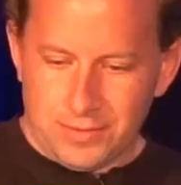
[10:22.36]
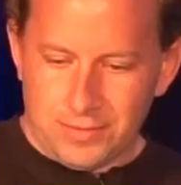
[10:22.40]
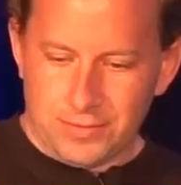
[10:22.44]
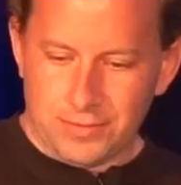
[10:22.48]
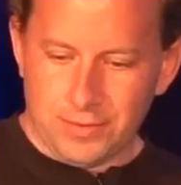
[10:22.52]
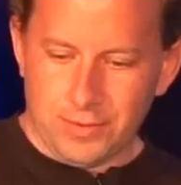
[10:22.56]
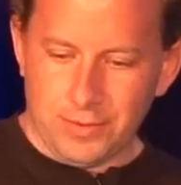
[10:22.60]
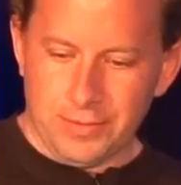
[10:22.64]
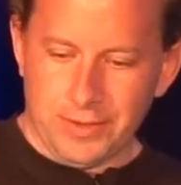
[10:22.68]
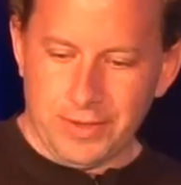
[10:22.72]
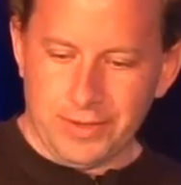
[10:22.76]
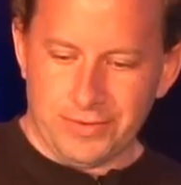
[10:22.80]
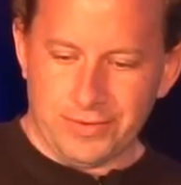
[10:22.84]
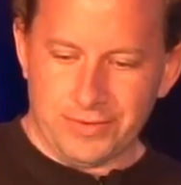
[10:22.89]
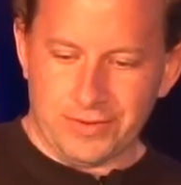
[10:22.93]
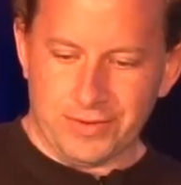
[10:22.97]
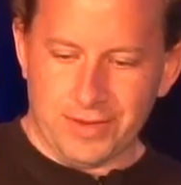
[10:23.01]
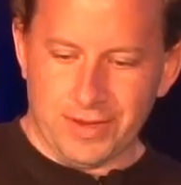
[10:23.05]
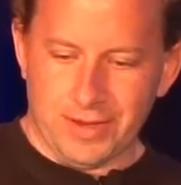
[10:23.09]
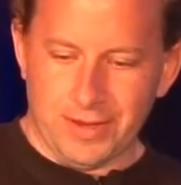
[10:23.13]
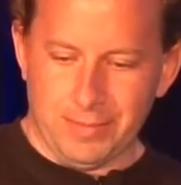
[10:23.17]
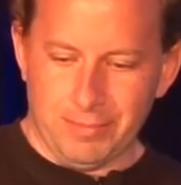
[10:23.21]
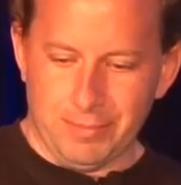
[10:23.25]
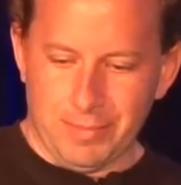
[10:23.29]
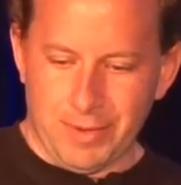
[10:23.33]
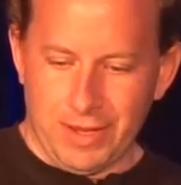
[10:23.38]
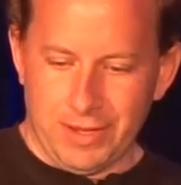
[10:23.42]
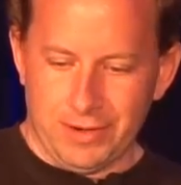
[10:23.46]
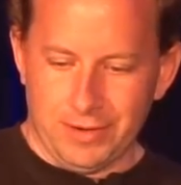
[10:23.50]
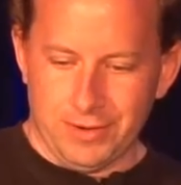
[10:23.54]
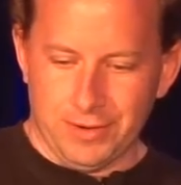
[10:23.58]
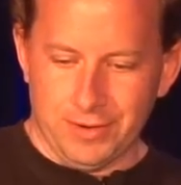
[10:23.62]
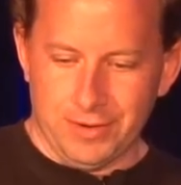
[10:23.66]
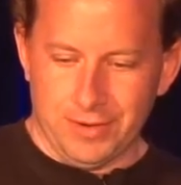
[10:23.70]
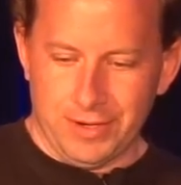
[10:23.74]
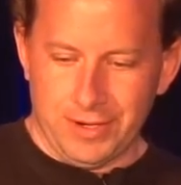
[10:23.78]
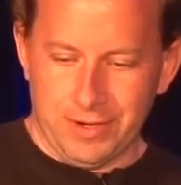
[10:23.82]
So that's uh, Martin
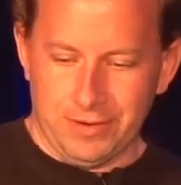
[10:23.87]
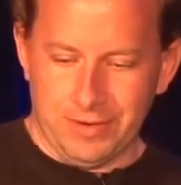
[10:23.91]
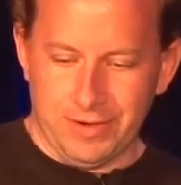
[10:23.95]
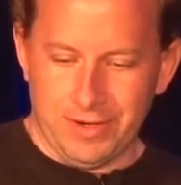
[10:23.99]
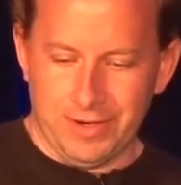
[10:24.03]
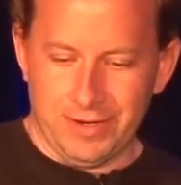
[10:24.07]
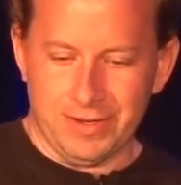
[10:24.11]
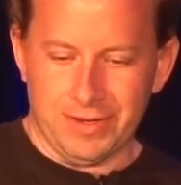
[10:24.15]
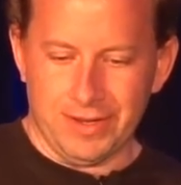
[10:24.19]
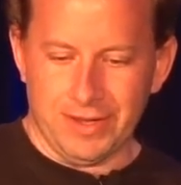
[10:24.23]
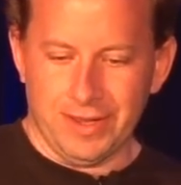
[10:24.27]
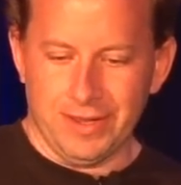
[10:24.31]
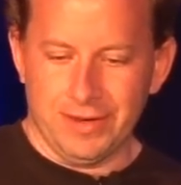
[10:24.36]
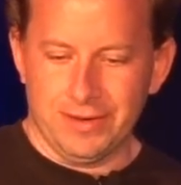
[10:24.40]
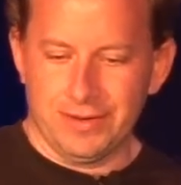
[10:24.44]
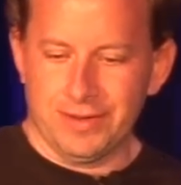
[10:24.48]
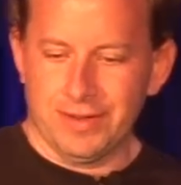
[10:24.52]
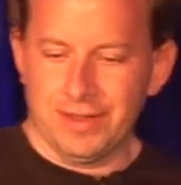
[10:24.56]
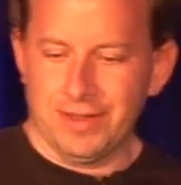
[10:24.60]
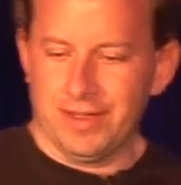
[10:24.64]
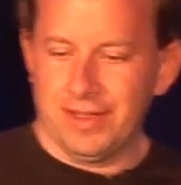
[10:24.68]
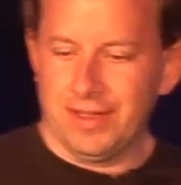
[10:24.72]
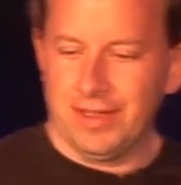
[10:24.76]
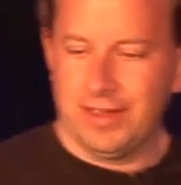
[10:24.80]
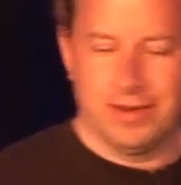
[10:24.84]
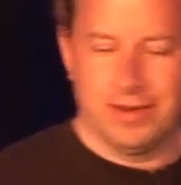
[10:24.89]
O'Leary, and uh, I